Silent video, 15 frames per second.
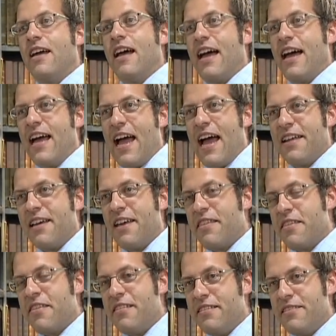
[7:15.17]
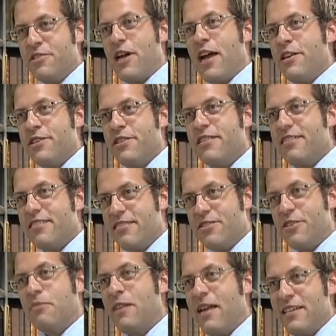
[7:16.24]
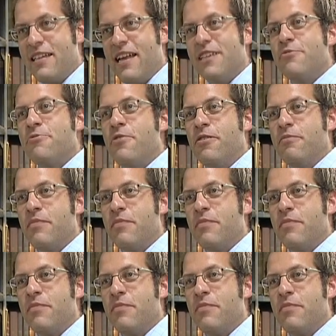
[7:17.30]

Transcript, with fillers: uh, and other th- changes took place later on,